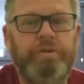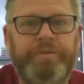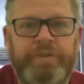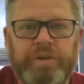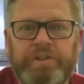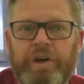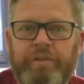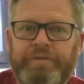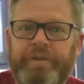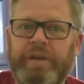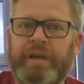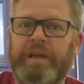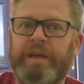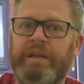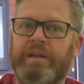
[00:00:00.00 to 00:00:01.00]
foot off
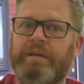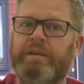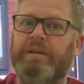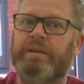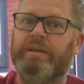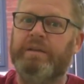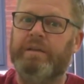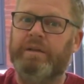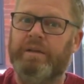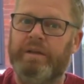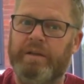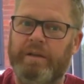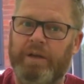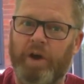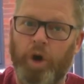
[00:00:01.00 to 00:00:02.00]
the
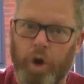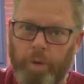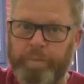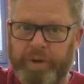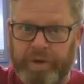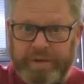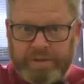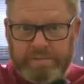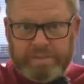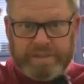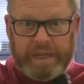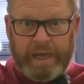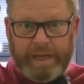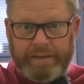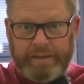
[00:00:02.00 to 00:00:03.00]
open
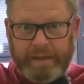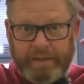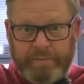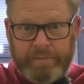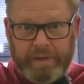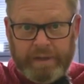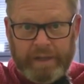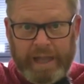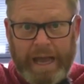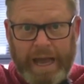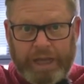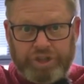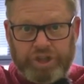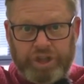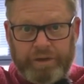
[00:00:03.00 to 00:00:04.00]
side, the
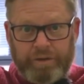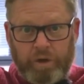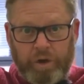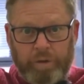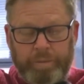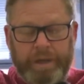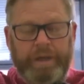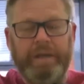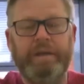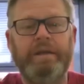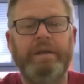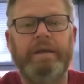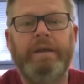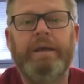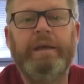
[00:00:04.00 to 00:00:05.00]
larger opening.
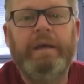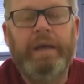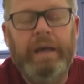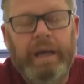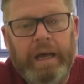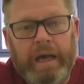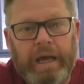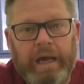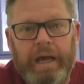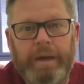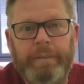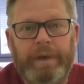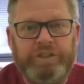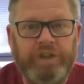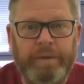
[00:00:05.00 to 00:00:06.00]

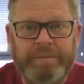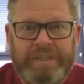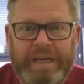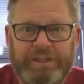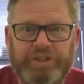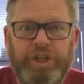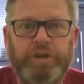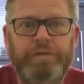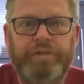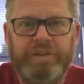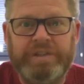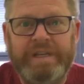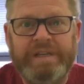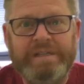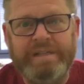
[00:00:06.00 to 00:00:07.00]
So I'm sat 2 foot
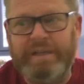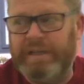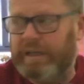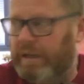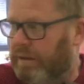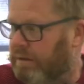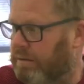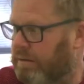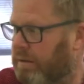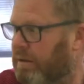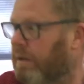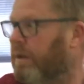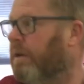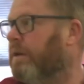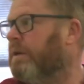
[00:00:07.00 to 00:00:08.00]
into the
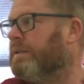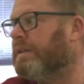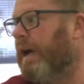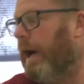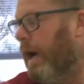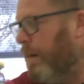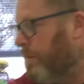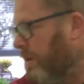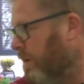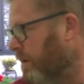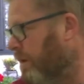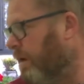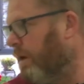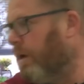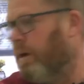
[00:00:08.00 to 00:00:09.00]
tarp,
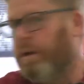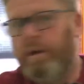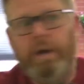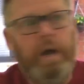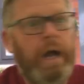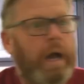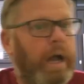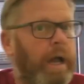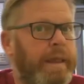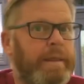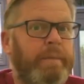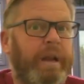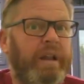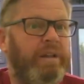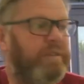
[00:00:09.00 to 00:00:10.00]
in the
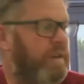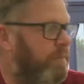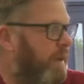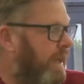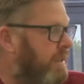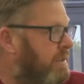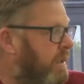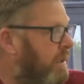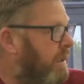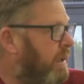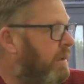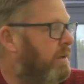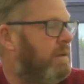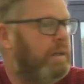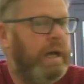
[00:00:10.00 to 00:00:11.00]
middle of it basically,
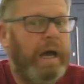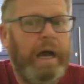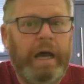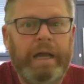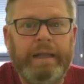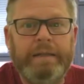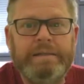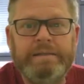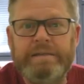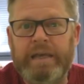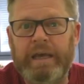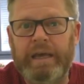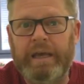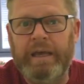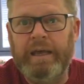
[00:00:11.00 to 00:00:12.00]
and
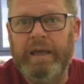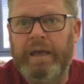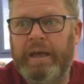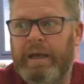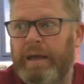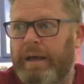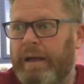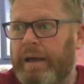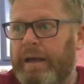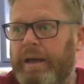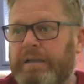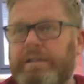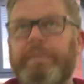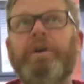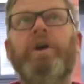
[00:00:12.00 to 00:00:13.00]
to
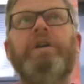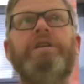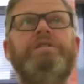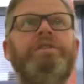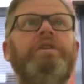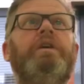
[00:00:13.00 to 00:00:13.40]
be honest, you know,